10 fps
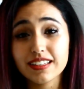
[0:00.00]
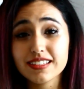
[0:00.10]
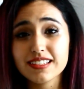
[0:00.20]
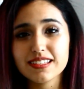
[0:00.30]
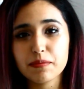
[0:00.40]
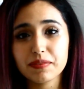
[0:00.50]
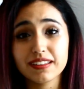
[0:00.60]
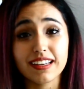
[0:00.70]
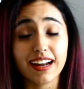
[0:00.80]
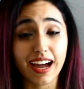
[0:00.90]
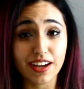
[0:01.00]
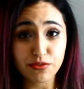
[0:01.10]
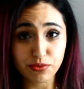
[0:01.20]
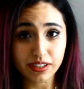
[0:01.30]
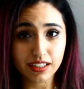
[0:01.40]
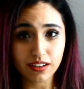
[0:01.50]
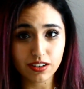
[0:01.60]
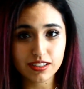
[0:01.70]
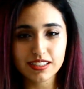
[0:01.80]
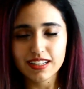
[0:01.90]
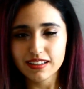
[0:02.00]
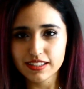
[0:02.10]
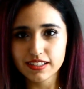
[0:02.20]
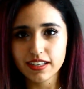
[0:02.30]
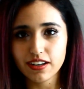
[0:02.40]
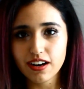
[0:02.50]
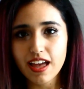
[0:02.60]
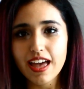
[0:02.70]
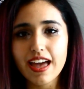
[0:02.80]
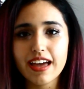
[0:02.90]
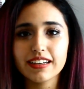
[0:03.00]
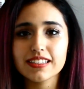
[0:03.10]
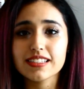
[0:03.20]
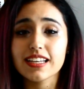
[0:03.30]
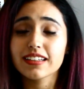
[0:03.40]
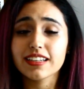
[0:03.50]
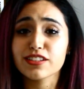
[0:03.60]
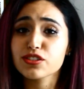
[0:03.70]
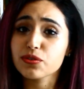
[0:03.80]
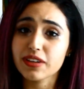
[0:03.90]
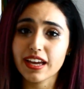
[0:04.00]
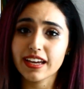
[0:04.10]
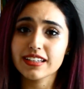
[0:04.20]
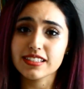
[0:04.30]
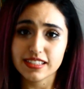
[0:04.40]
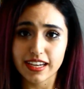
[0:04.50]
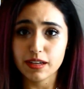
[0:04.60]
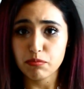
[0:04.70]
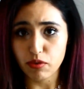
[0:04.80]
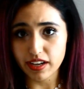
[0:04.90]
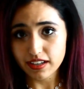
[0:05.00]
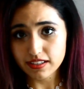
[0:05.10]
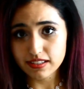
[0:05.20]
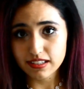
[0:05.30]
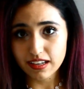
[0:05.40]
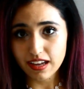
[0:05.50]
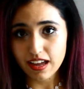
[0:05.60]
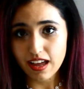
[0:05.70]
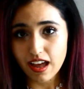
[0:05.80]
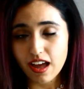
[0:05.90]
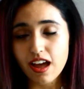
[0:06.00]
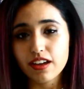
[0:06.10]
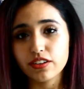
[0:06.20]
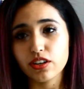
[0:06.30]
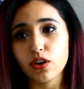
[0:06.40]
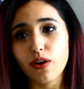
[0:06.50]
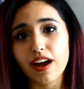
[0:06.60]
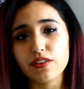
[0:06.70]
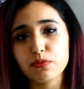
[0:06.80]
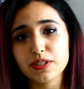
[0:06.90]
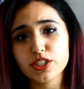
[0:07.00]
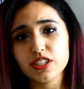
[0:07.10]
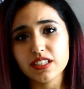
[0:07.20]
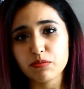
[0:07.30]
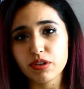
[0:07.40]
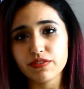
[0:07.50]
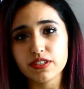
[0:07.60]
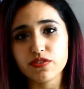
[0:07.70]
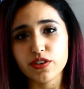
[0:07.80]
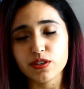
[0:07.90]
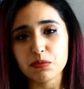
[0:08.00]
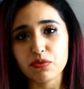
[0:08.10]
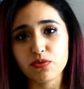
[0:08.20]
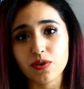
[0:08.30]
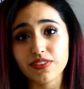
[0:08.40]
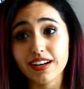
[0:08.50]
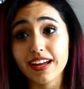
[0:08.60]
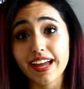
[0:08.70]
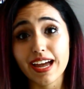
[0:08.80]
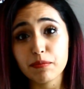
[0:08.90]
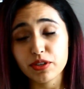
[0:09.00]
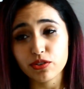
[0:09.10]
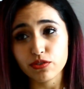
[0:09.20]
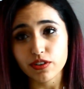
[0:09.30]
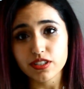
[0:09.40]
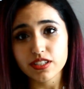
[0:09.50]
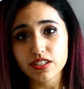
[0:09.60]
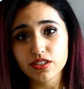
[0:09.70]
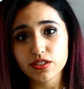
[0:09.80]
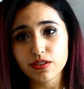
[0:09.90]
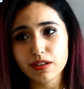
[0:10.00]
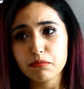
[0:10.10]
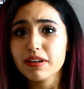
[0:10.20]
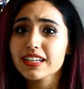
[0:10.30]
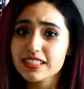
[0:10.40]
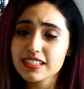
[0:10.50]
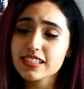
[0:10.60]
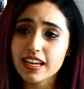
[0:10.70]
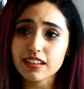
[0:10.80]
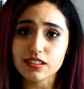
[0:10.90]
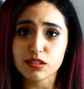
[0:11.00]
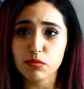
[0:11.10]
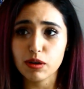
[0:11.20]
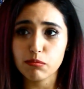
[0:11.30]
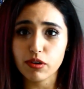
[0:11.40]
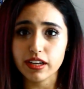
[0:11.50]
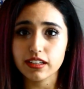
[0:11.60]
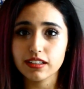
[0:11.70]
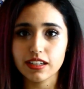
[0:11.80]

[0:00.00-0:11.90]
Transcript: This is something that I've really learned this year, and it's that it's okay to take breaks. I've mentioned in previous videos before that I am a university student, but I did take a small break.